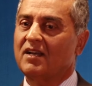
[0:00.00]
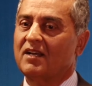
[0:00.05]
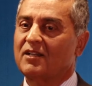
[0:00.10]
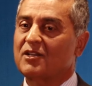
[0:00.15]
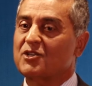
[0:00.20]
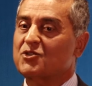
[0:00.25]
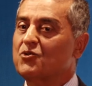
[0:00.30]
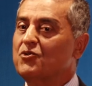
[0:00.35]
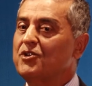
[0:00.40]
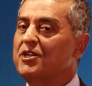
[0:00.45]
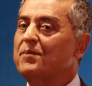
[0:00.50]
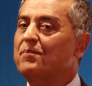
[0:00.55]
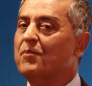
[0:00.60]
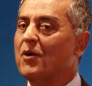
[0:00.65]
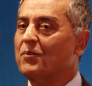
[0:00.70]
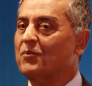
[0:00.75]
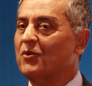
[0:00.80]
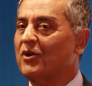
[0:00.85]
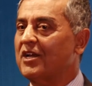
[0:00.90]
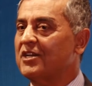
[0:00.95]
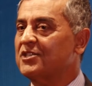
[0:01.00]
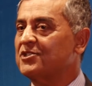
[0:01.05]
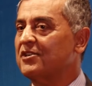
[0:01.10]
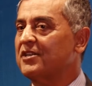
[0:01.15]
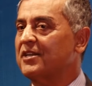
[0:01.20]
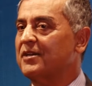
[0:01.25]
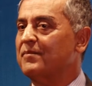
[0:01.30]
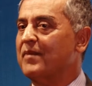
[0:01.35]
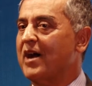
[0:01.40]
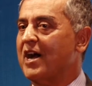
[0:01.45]
The Sunni
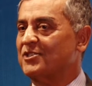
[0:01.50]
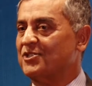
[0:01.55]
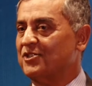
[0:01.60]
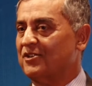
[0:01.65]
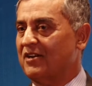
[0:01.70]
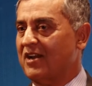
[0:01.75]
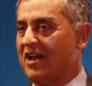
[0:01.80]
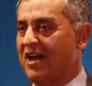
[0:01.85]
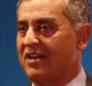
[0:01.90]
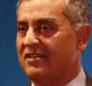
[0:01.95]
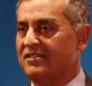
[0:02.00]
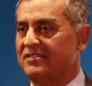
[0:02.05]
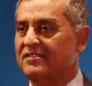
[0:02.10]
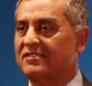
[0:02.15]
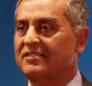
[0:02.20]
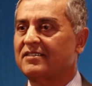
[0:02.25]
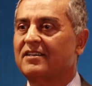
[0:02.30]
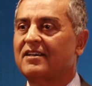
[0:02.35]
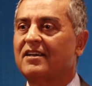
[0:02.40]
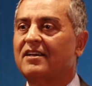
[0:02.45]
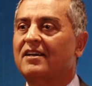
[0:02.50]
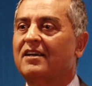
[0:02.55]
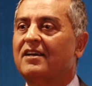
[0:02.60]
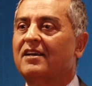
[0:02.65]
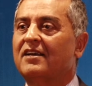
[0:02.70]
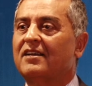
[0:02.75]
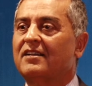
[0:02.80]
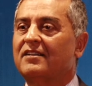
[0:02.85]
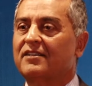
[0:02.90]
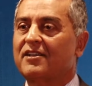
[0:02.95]
population he marginalized.
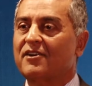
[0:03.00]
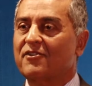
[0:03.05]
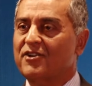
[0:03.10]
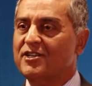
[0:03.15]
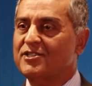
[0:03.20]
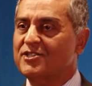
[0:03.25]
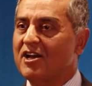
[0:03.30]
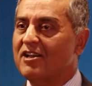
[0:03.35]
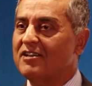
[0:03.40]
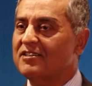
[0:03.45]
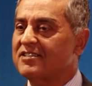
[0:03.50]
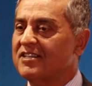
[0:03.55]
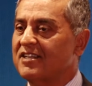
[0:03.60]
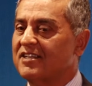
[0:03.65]
The result